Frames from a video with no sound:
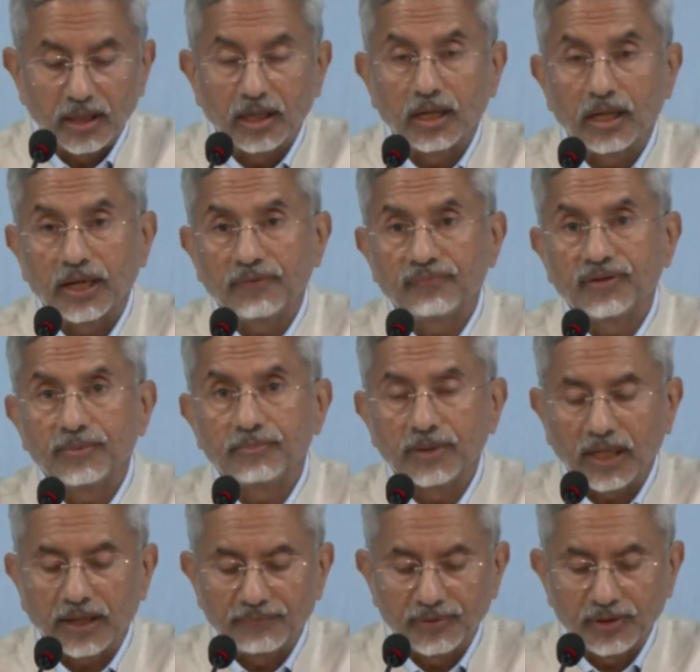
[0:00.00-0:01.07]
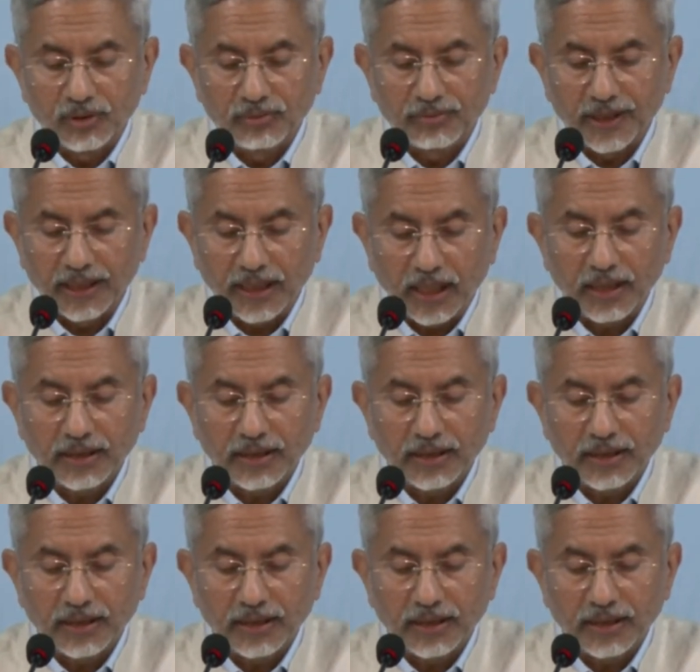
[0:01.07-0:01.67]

Uh, FM Lavrov and